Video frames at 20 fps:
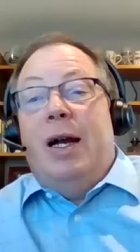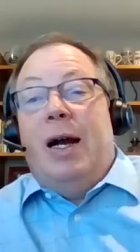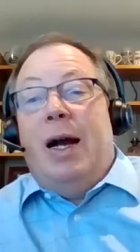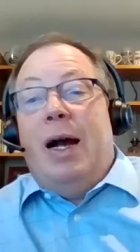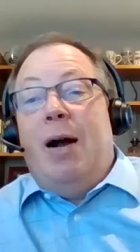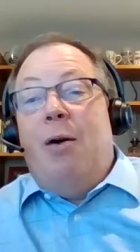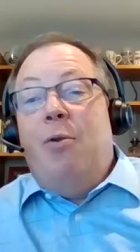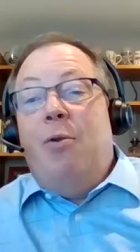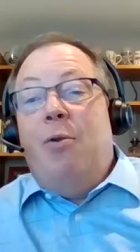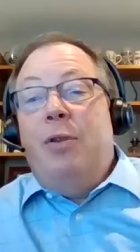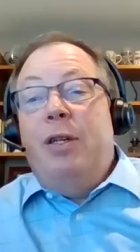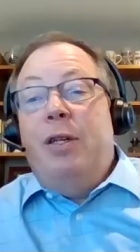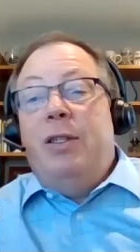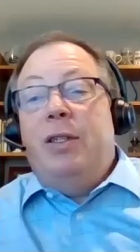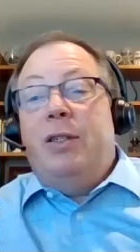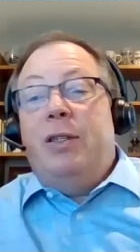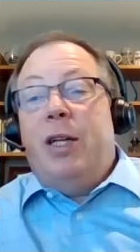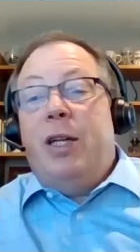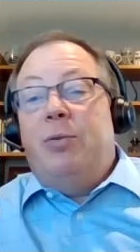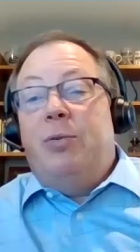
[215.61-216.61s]
How will these
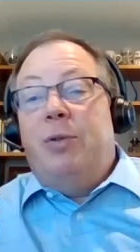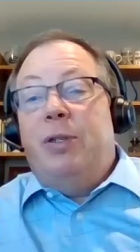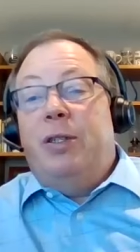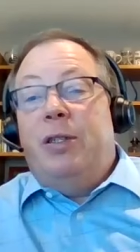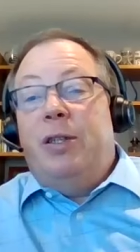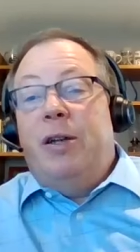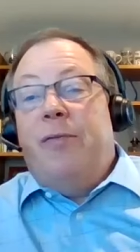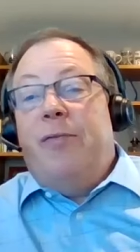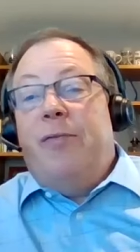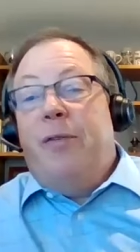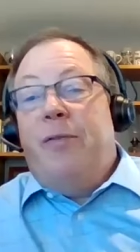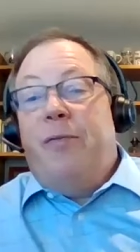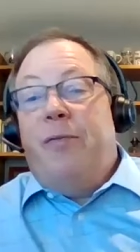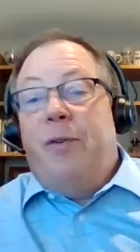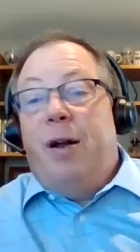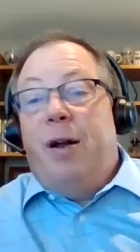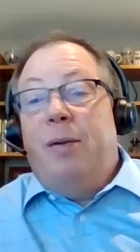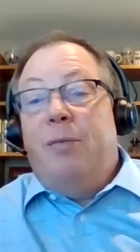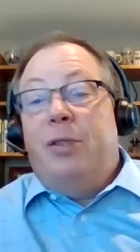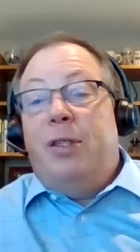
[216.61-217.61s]
assessments differ
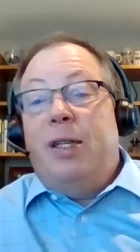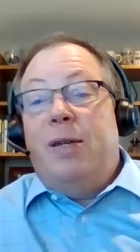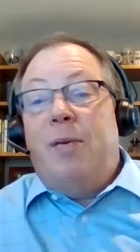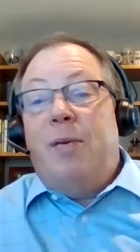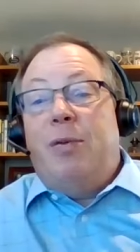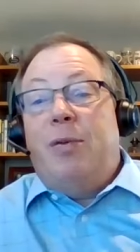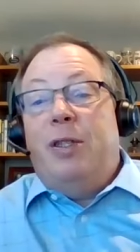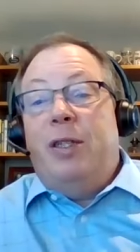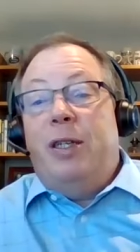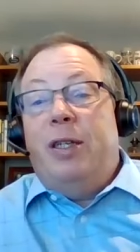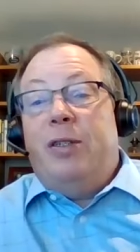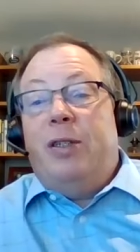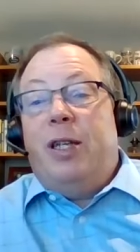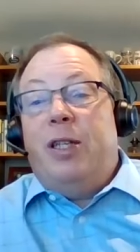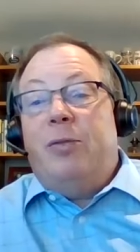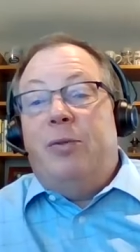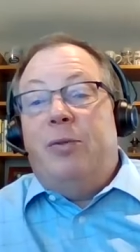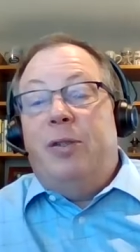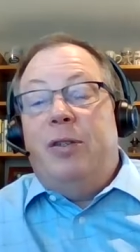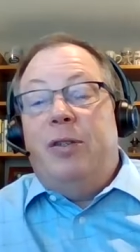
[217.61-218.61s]
from CMMC
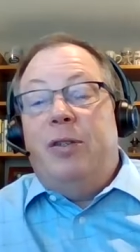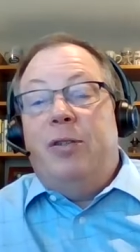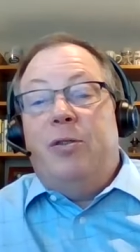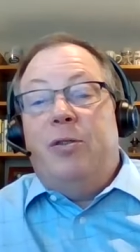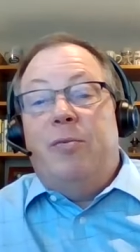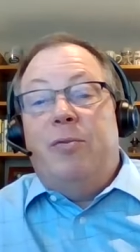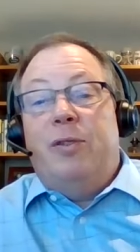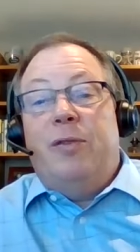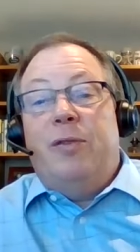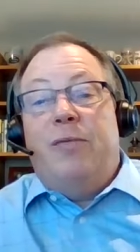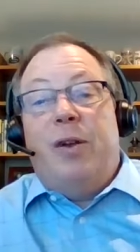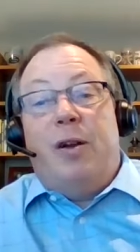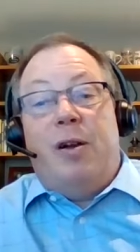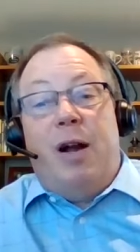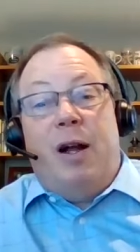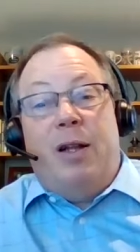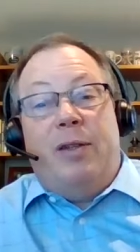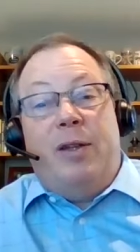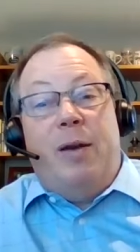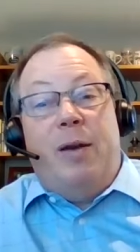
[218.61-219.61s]
assessments in terms of their
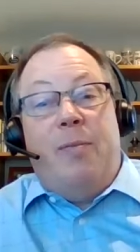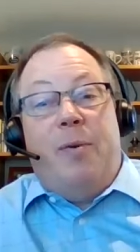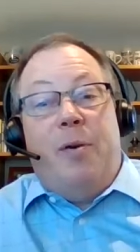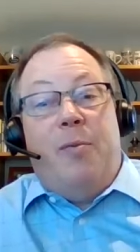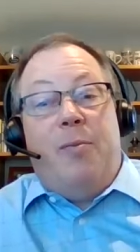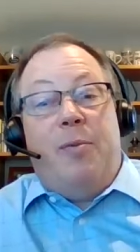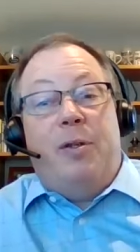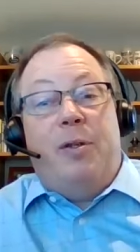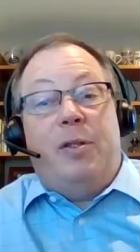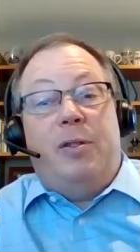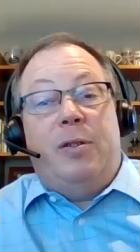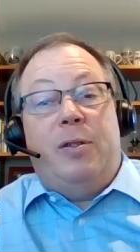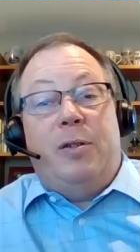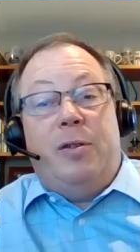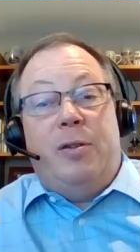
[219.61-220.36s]
content and purpose,